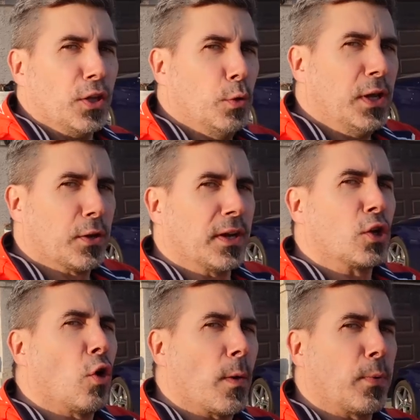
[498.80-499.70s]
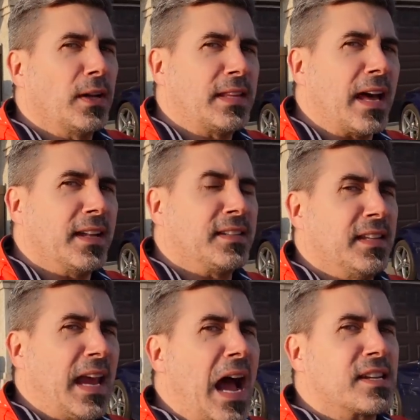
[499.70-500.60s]
you either incorporate that into
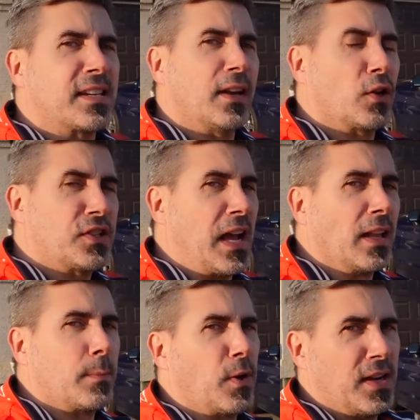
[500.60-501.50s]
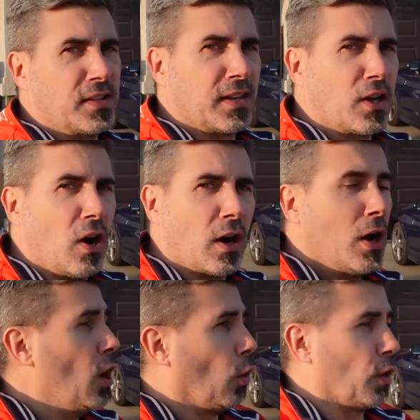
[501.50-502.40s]
the asking or selling price of the car,
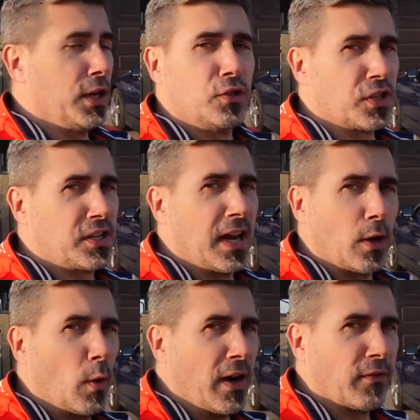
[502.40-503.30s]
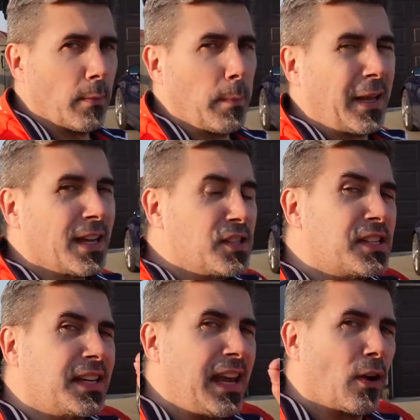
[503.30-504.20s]
or you just get away from it, because
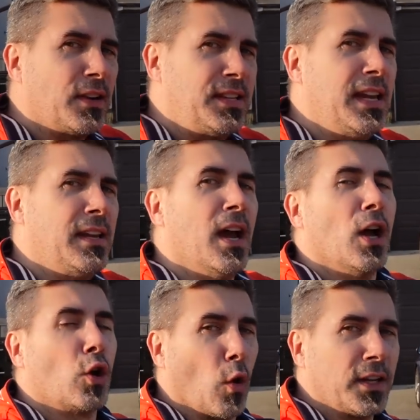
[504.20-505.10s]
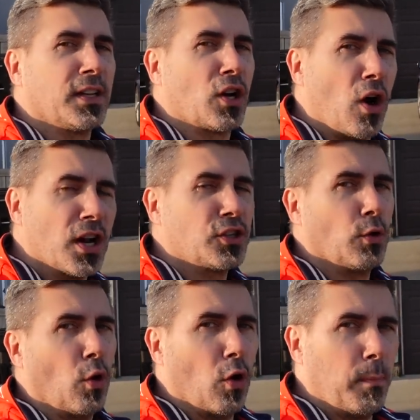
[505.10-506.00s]
it's guaranteed going to cost
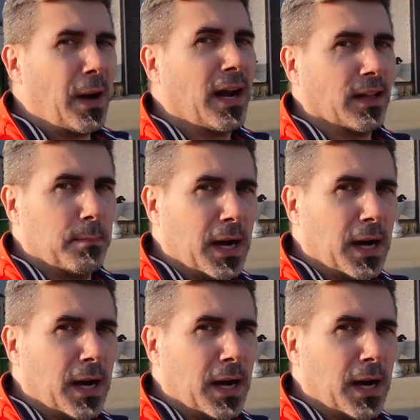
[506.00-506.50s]
you a whole pile of